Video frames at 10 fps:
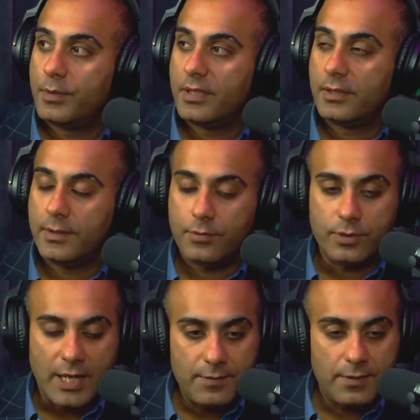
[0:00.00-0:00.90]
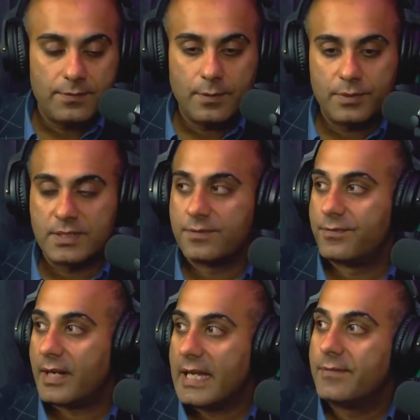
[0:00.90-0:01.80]
if you have A-Fib, there's
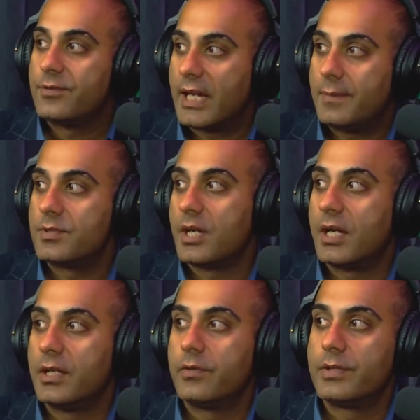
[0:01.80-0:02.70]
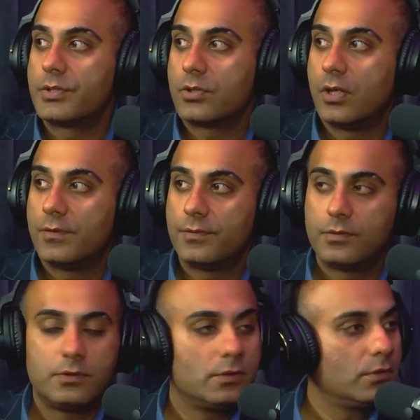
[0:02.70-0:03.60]
5 times higher risk of
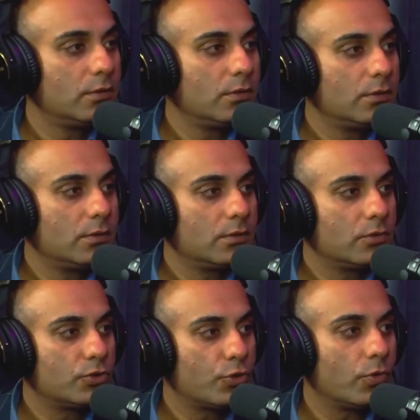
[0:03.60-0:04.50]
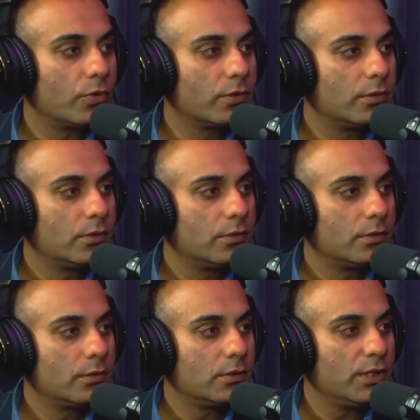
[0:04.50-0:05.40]
stroke
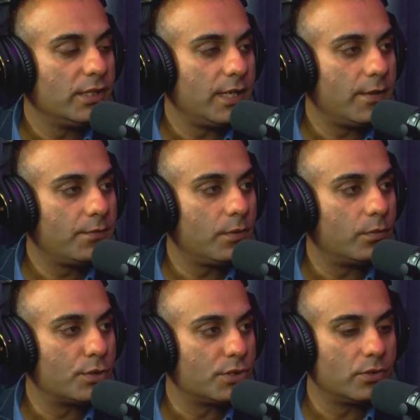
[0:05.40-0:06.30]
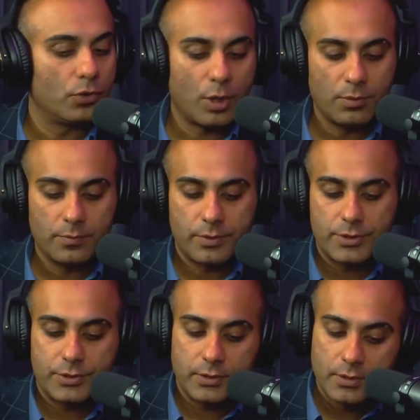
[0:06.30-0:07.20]
in A-Fib versus a normal
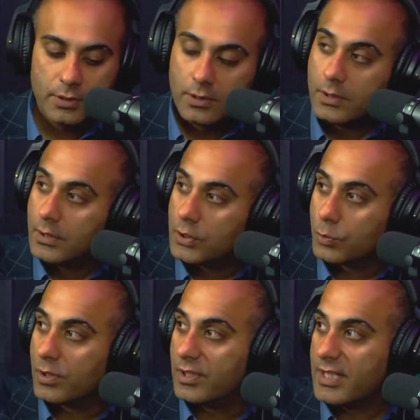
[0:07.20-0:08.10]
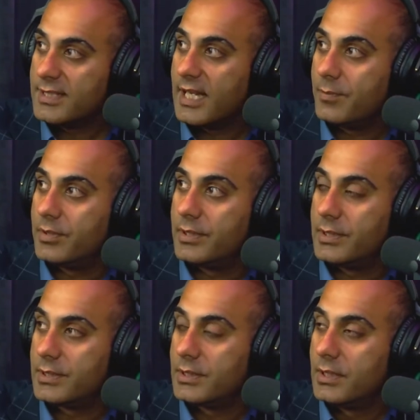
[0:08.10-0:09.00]
person. So what does happen
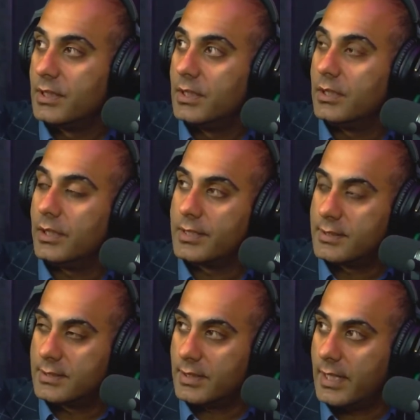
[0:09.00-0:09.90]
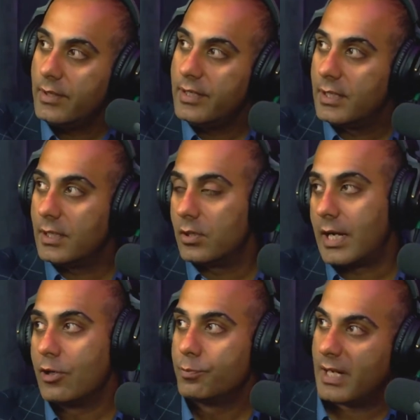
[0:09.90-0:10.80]
is there is this area or
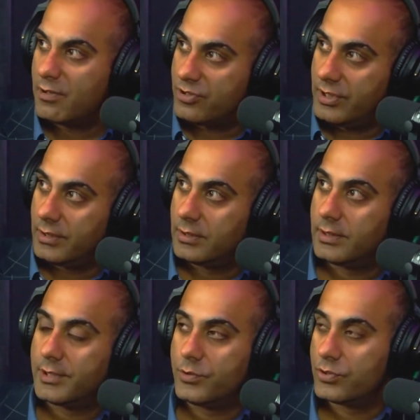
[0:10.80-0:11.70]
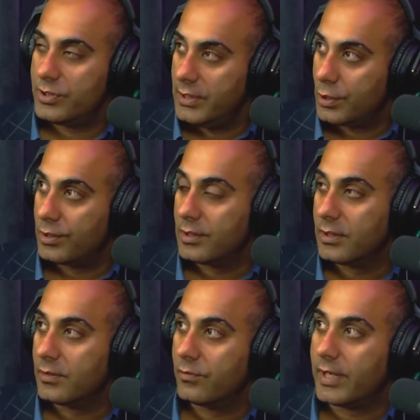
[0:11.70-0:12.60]
outpouching that you see on the
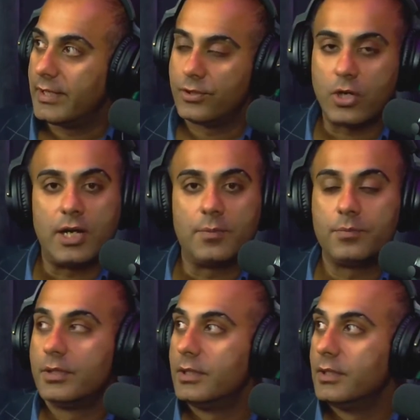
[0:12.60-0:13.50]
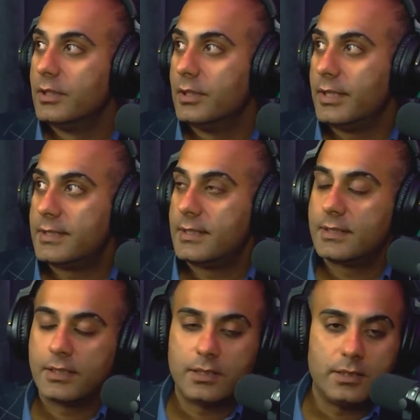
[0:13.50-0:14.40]
right top. This is
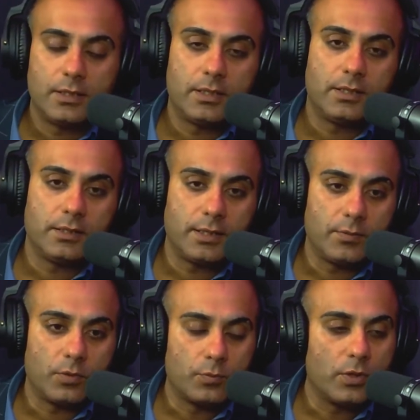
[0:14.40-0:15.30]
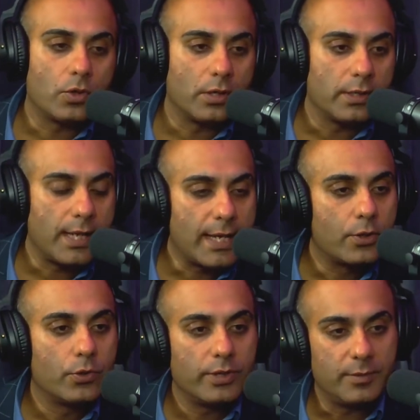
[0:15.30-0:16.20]
what we call an
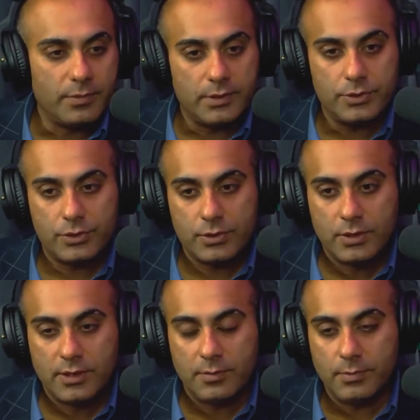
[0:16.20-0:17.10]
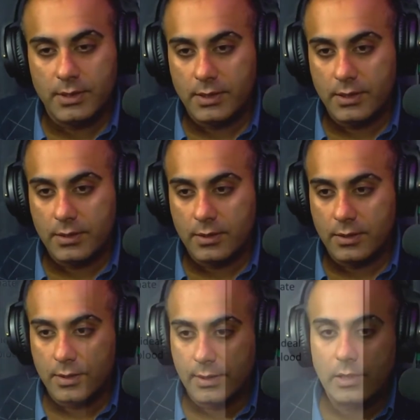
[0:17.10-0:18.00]
echo image, meaning
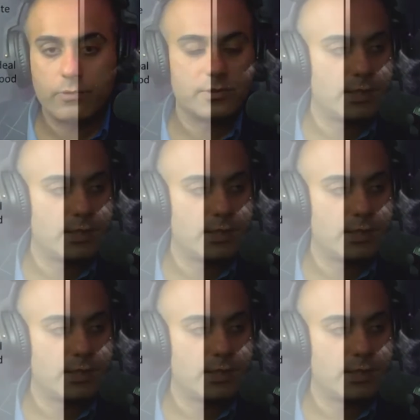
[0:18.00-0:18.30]
an ultrasound